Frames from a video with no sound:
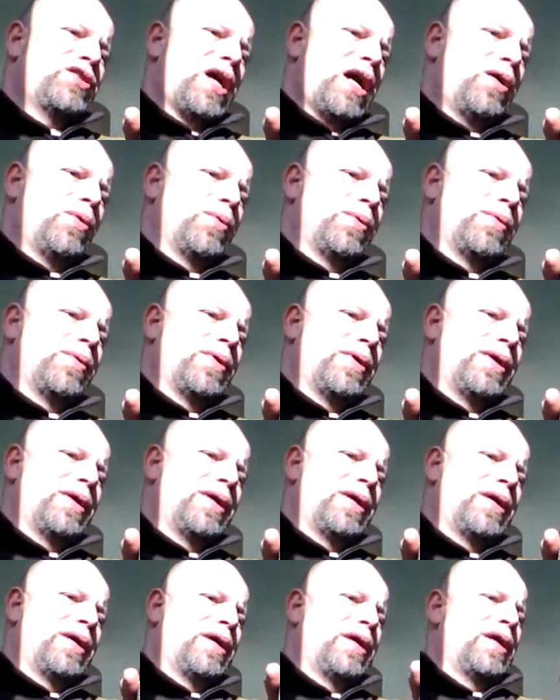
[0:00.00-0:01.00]
So,
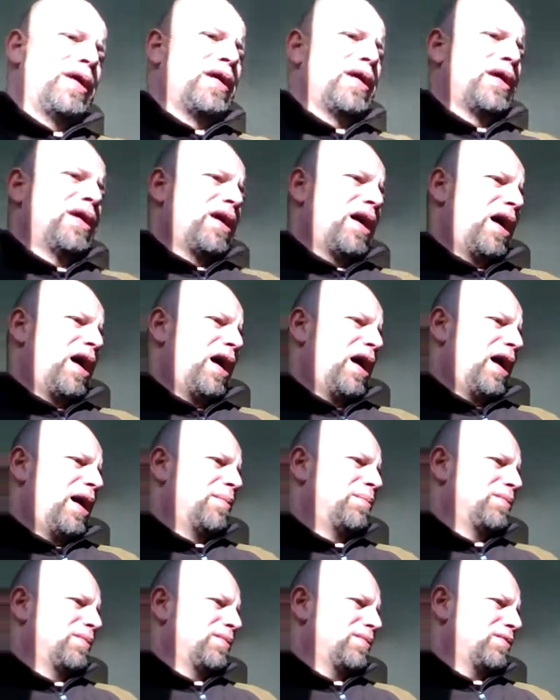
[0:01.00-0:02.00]

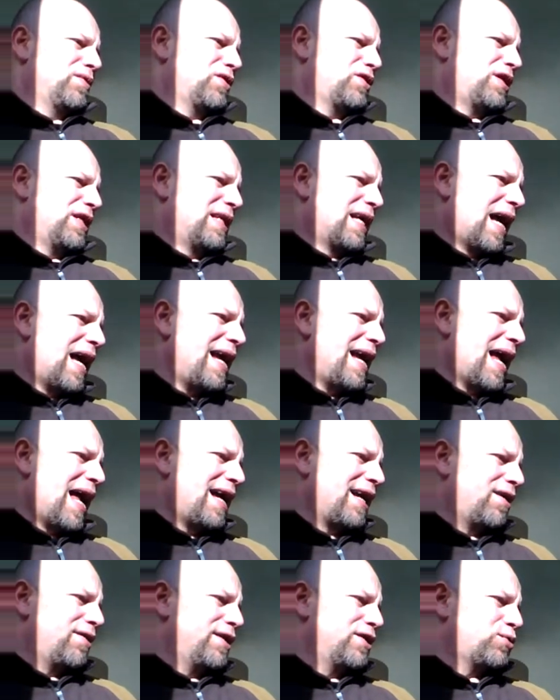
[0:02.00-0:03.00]

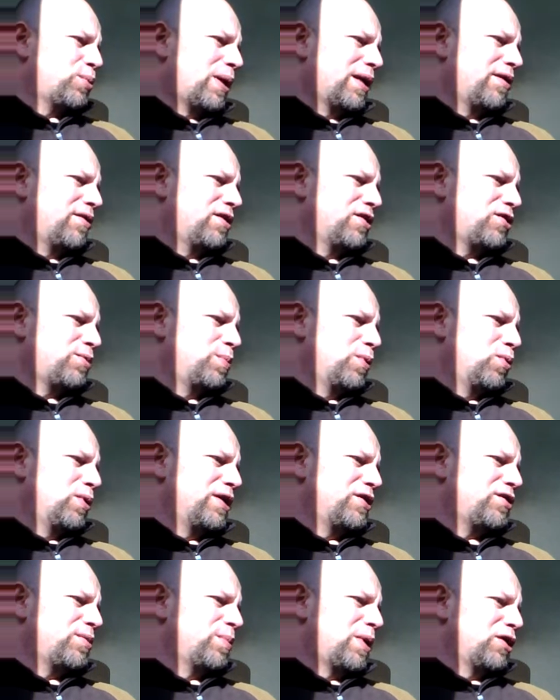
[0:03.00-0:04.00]
today, Anchor is one of the
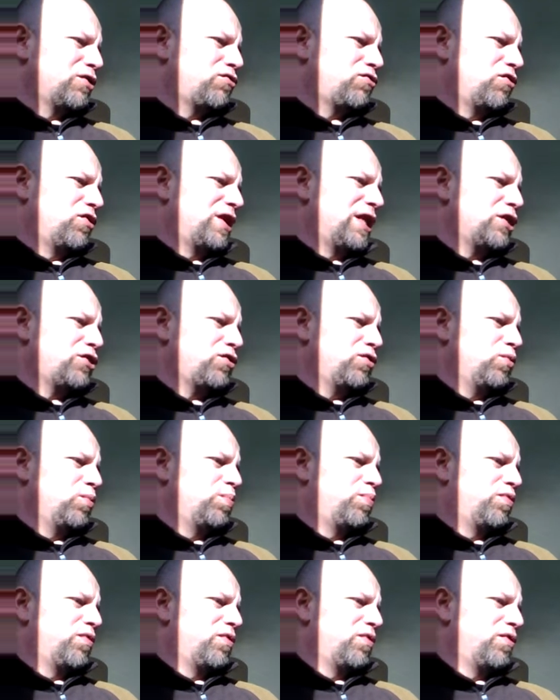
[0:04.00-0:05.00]
smallest and most
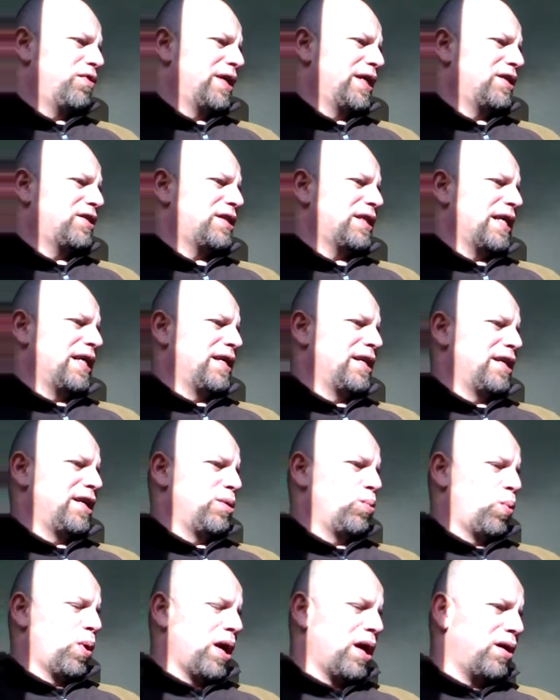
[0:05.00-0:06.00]
traditional breweries in
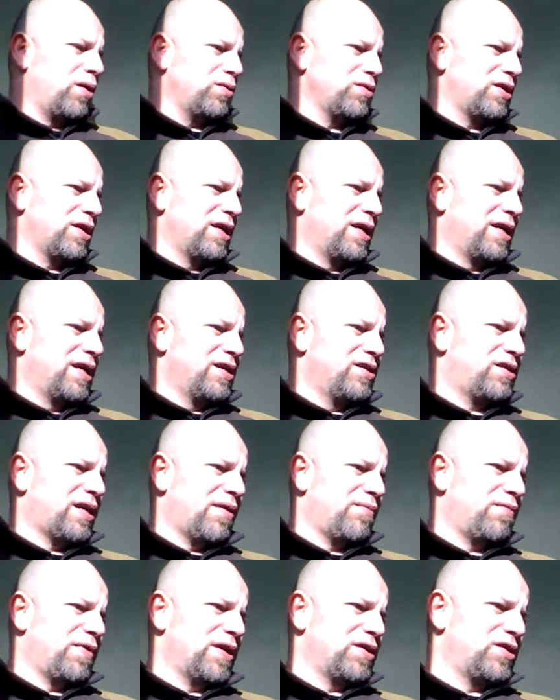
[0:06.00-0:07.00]
the world.
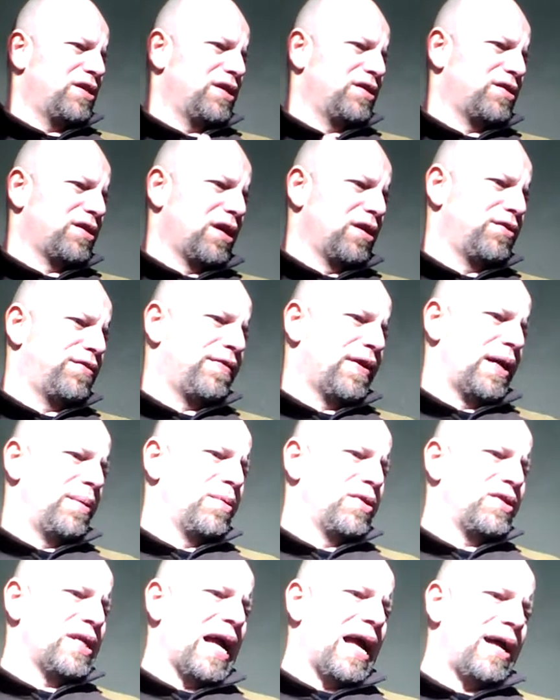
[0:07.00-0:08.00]
San Francisco's
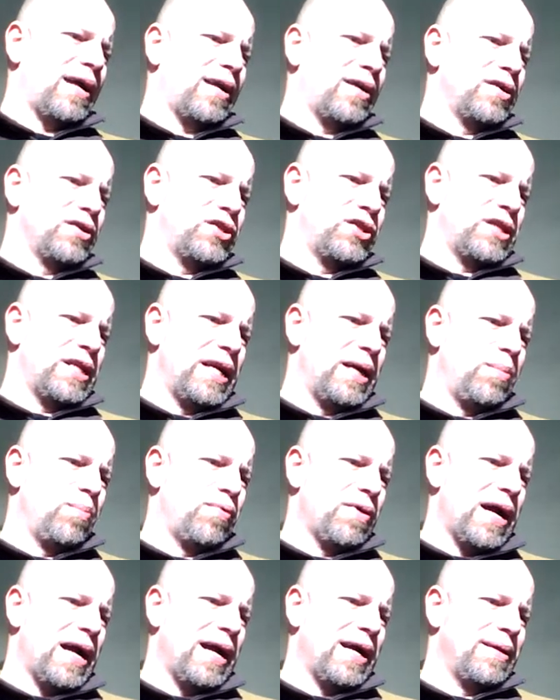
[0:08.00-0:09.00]
famous Anchor
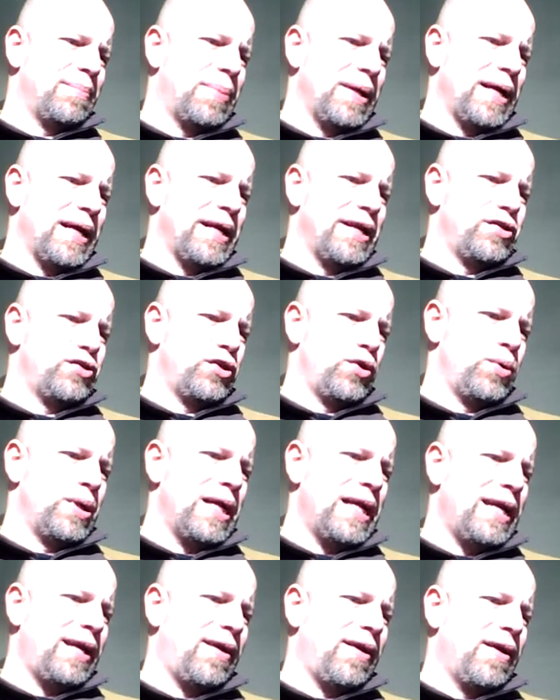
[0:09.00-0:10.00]
Steam brand beer is
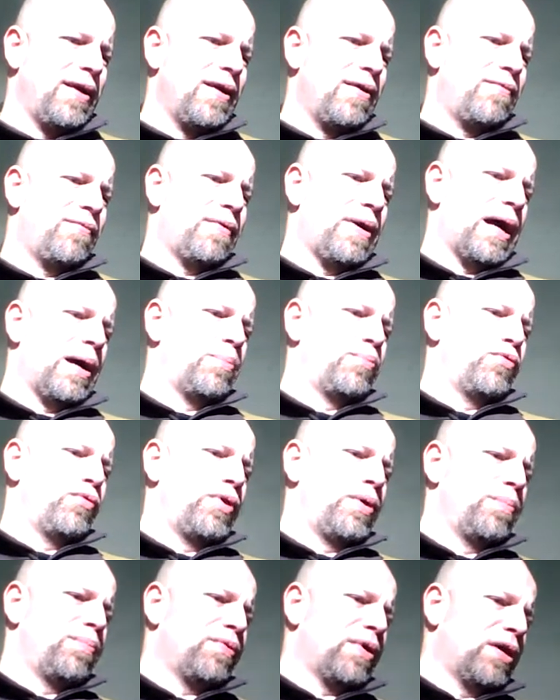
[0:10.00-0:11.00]
unique for our
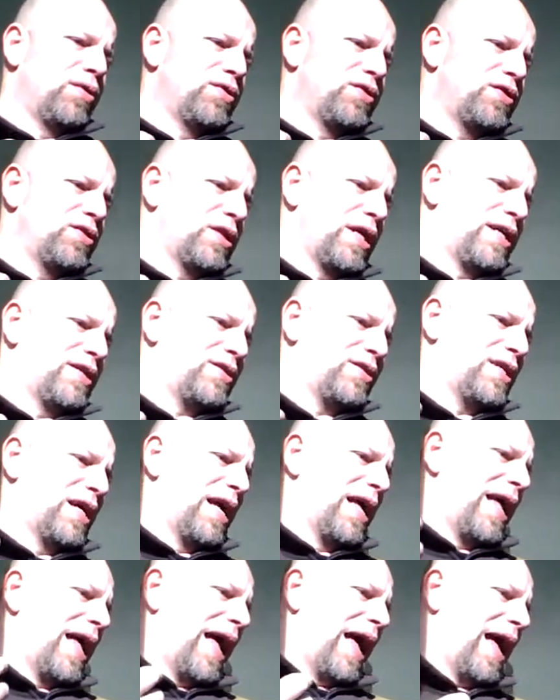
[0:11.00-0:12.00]
brewing
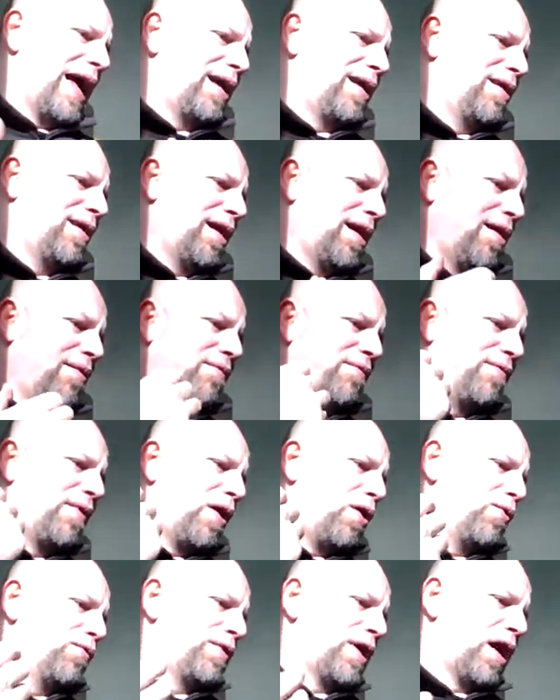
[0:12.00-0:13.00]
process and
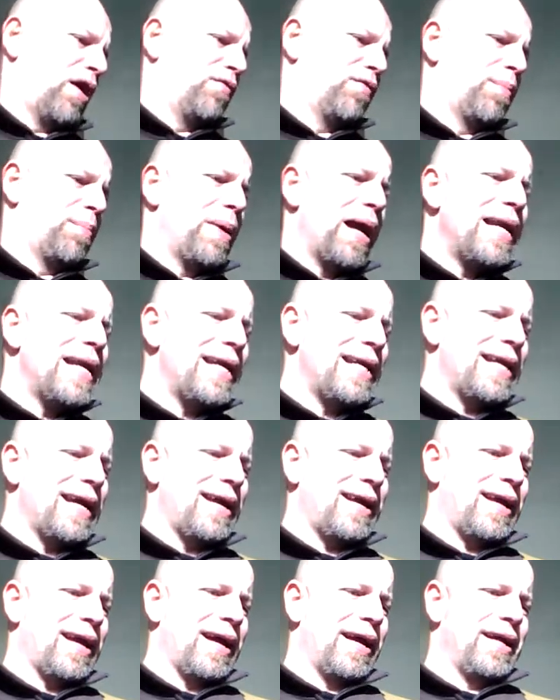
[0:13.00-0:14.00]
evolved over many
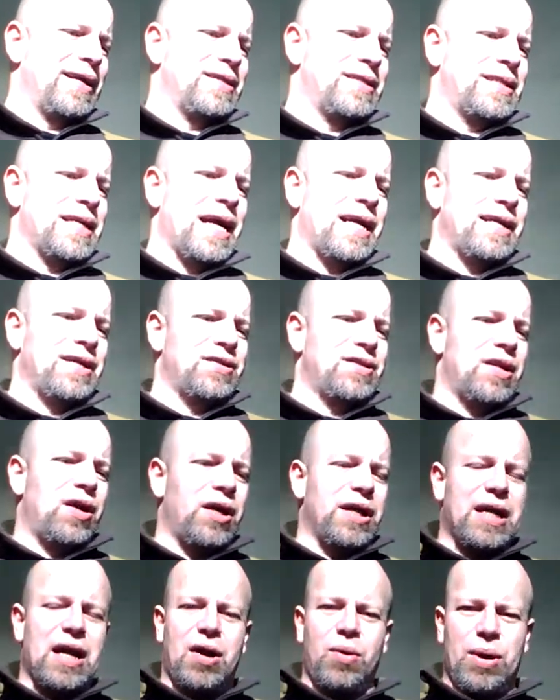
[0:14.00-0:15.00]
decades, and is
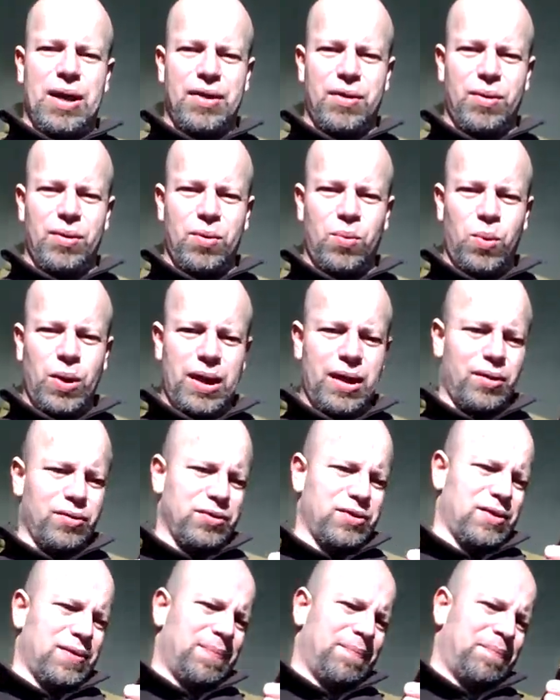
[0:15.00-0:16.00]
like no other in the
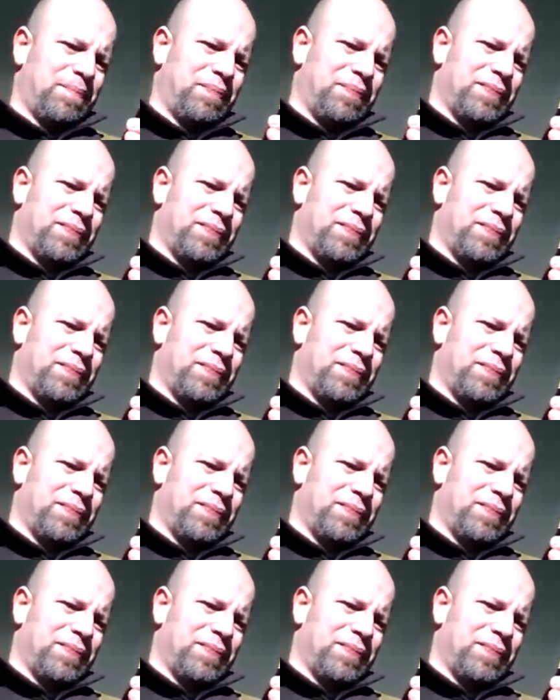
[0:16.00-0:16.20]
world.